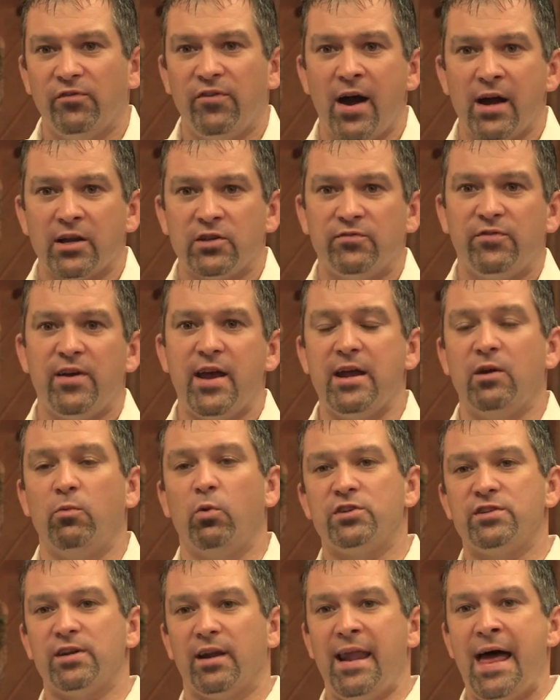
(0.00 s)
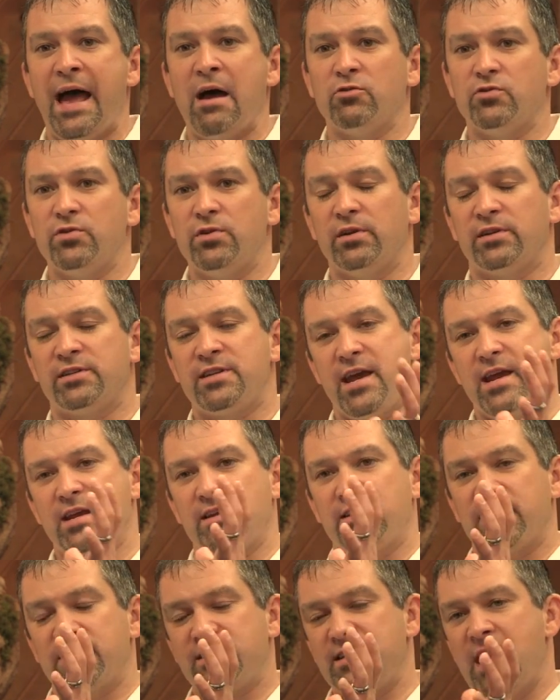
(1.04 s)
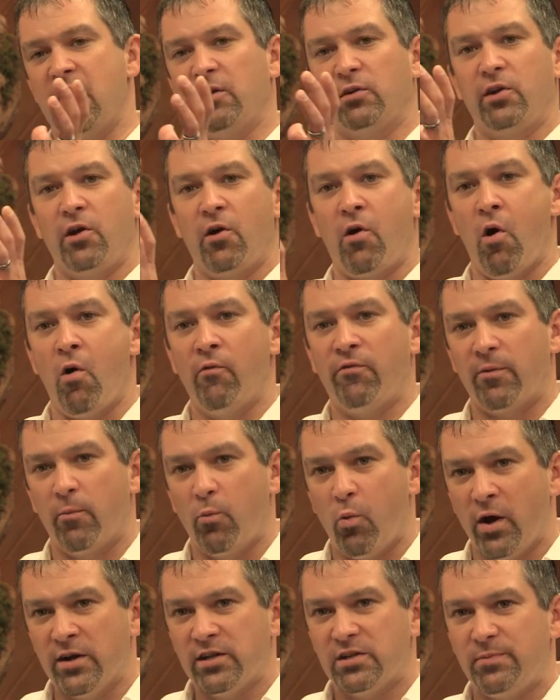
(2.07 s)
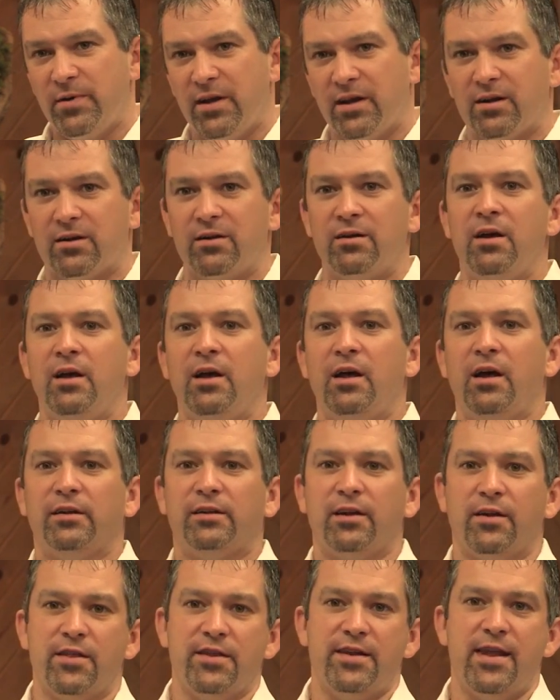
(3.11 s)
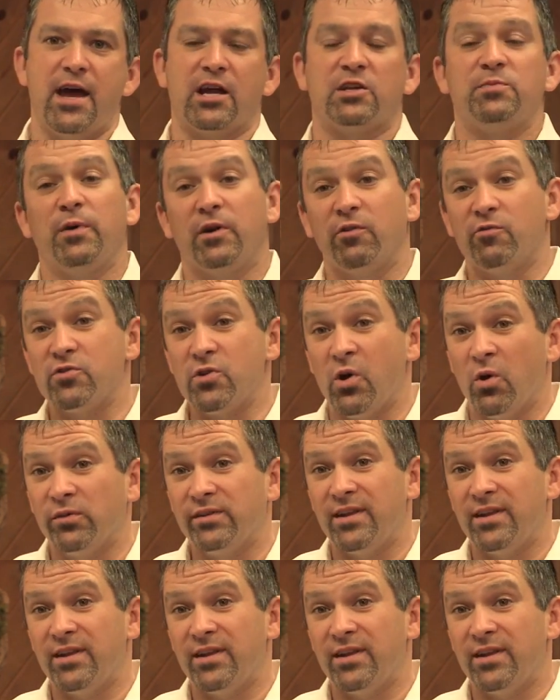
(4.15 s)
Fox Fade, which allowed you to take the sound to go from one speaker to the next, but it was all